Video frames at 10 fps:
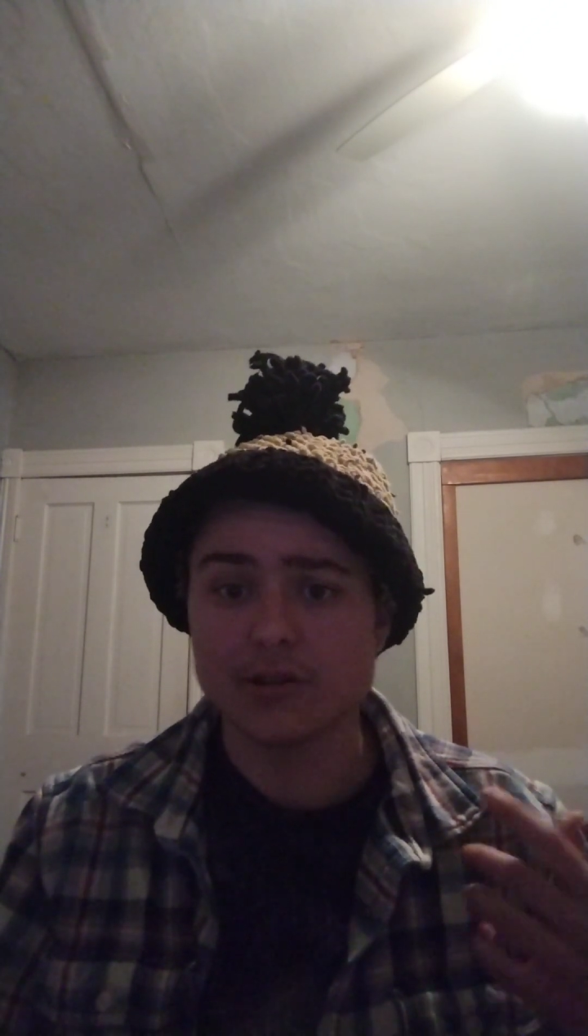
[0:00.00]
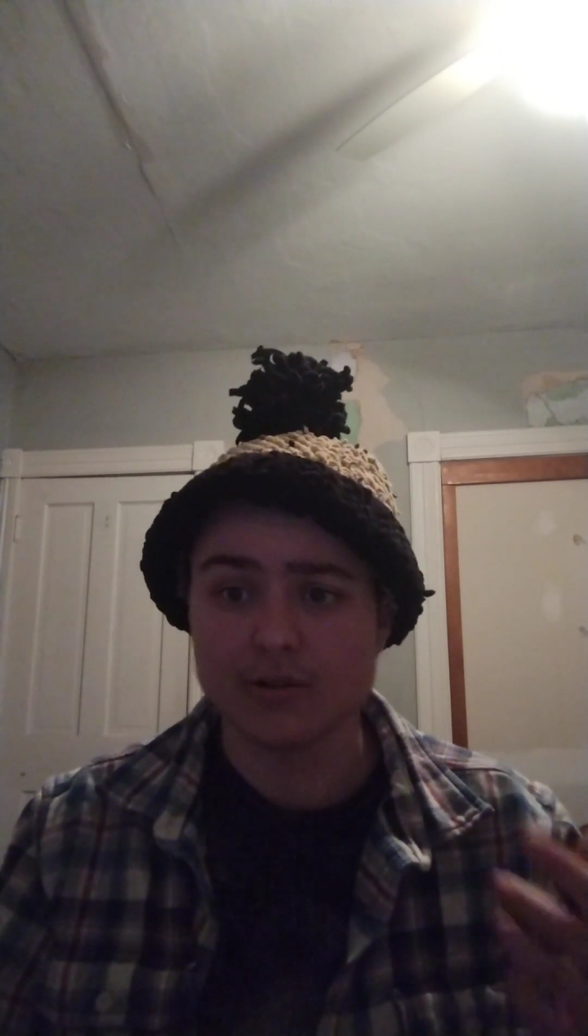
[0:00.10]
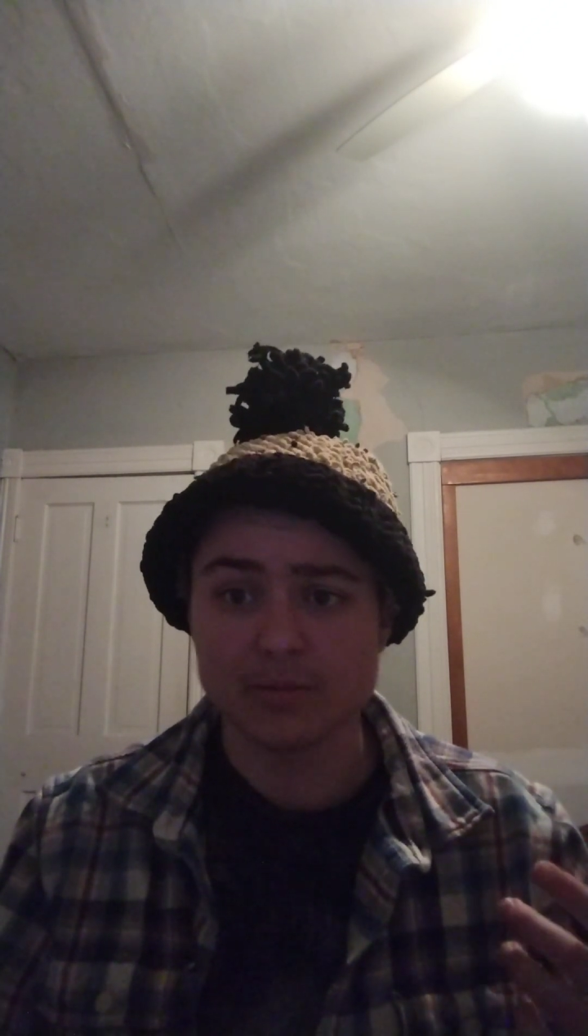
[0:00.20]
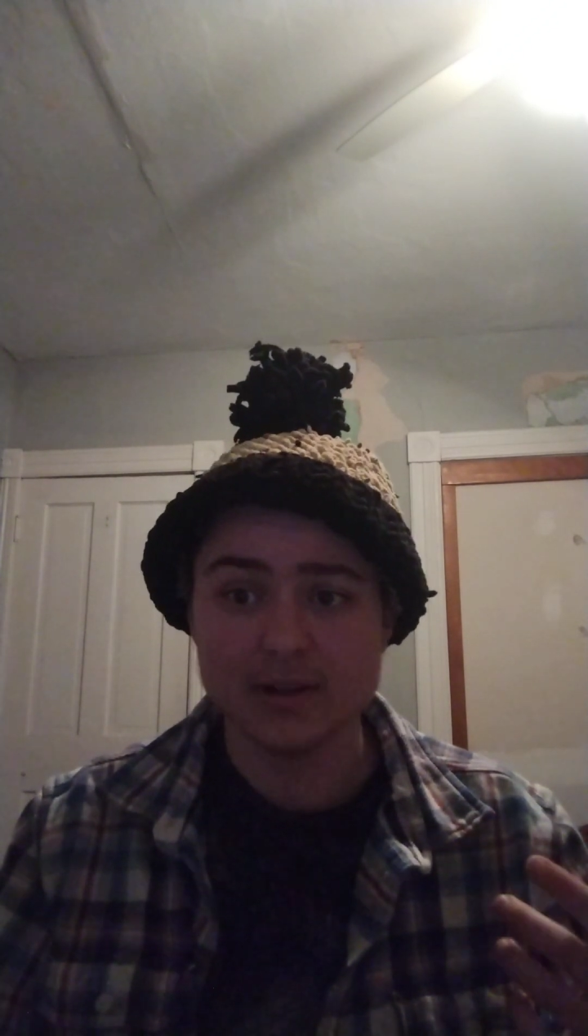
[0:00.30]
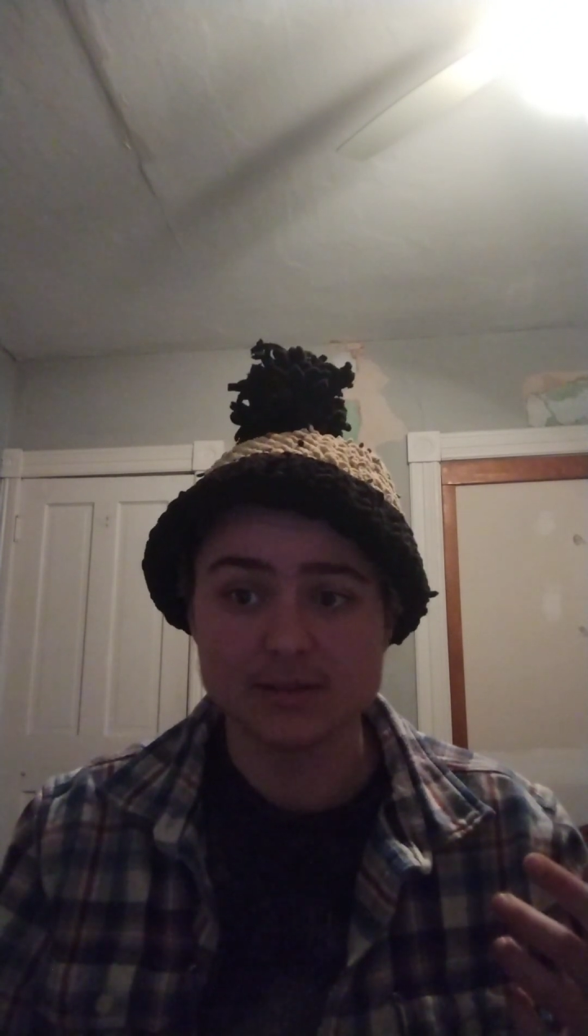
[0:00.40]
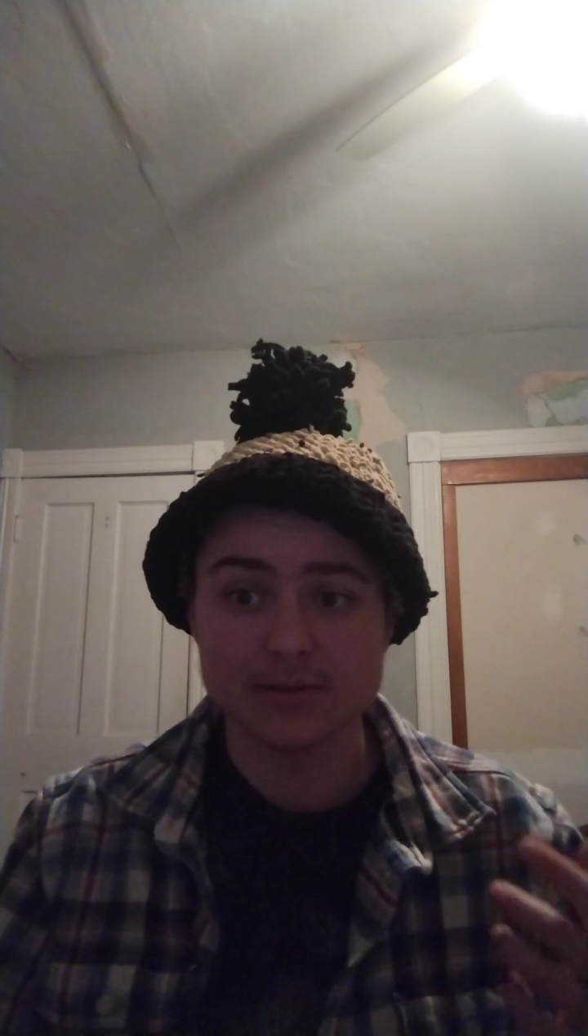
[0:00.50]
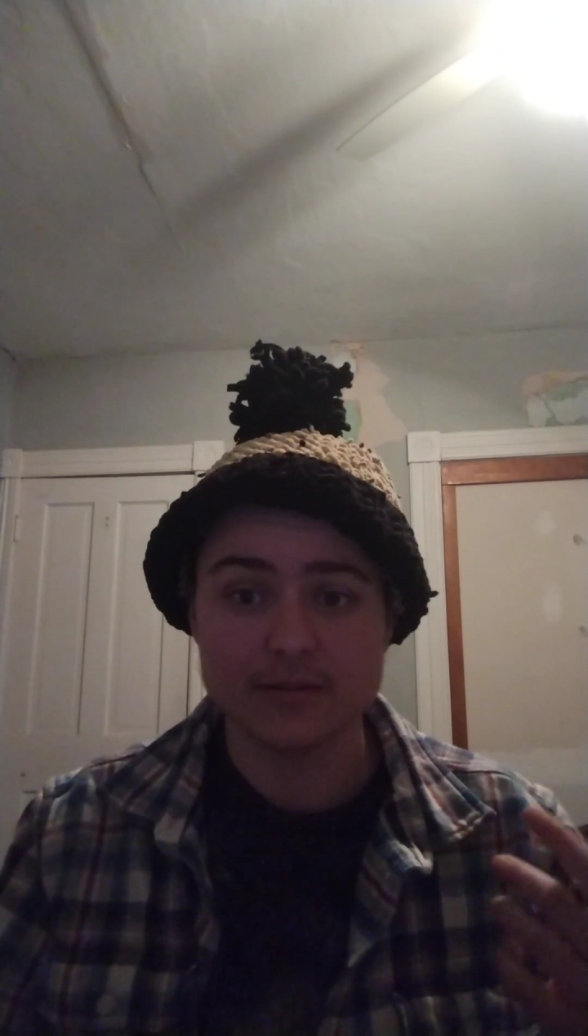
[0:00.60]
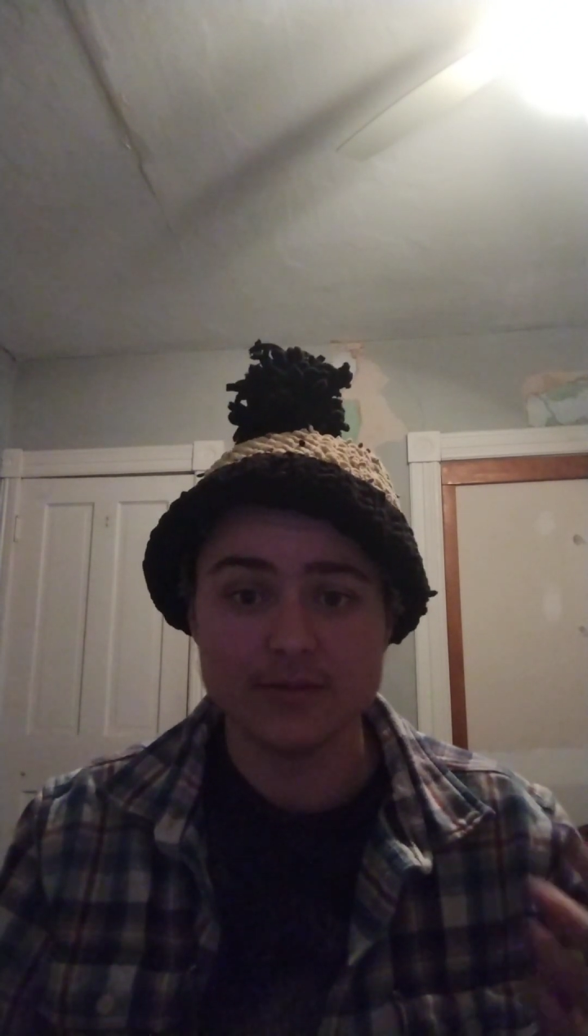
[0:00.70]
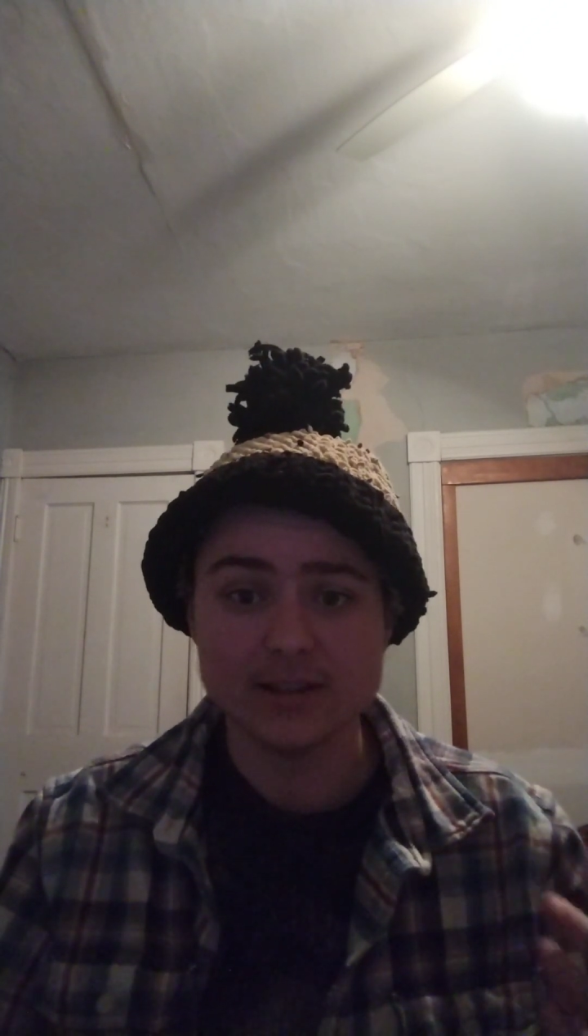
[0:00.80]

the replacement of